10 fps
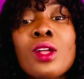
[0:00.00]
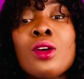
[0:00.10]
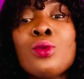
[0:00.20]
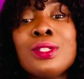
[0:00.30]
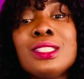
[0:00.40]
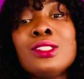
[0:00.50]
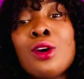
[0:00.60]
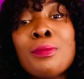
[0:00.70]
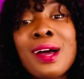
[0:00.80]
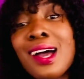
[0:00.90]
with the
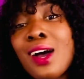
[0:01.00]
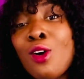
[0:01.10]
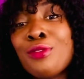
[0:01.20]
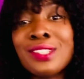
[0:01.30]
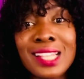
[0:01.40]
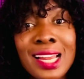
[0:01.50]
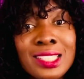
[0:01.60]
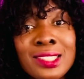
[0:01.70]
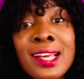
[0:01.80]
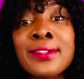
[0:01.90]
number of
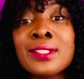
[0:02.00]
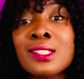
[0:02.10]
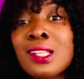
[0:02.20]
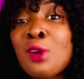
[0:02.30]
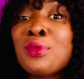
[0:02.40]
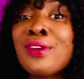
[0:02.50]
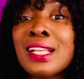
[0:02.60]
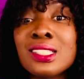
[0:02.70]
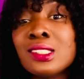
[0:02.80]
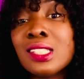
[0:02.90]
international nurses that will be
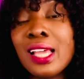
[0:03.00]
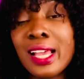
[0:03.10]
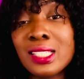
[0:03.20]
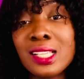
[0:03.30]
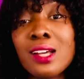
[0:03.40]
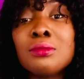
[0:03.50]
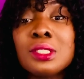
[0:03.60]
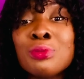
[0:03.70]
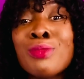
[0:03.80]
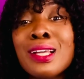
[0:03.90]
writing the exam,
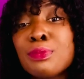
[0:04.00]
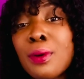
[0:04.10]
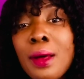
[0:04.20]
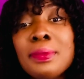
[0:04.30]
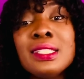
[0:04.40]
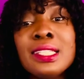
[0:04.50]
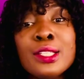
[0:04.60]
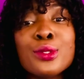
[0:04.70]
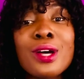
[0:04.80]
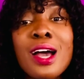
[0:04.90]
they might probably
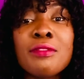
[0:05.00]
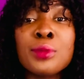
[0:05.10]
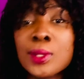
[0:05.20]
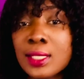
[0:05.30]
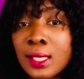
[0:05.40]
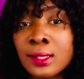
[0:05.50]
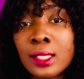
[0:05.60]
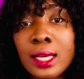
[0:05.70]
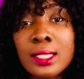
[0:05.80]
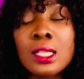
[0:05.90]
need to have more
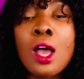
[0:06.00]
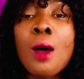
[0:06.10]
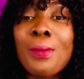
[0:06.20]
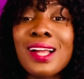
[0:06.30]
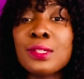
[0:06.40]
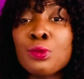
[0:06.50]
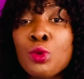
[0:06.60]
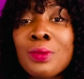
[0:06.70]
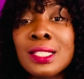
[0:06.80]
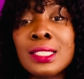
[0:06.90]
centers. But at the
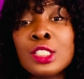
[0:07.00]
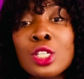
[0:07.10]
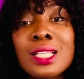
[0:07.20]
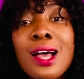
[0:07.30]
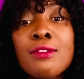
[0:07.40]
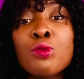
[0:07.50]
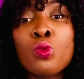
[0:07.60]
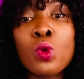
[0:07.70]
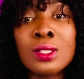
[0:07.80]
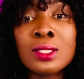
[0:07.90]
moment, they just have
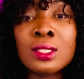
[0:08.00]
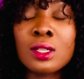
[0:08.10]
1